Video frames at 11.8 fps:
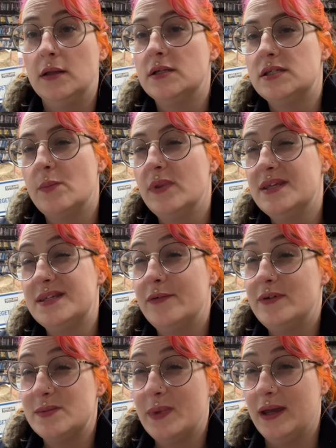Some of the stuff
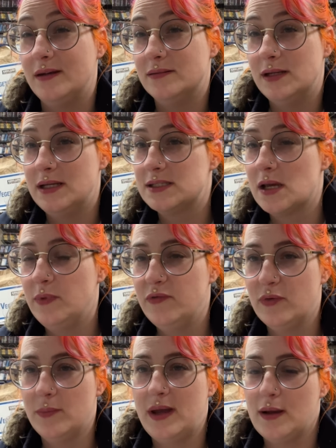is mine. It's coming
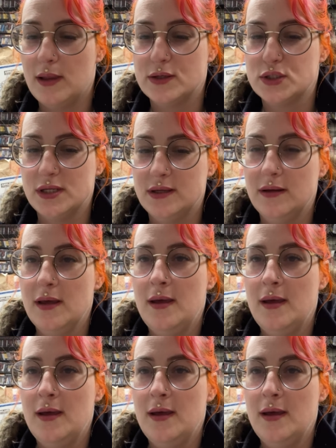from my collection.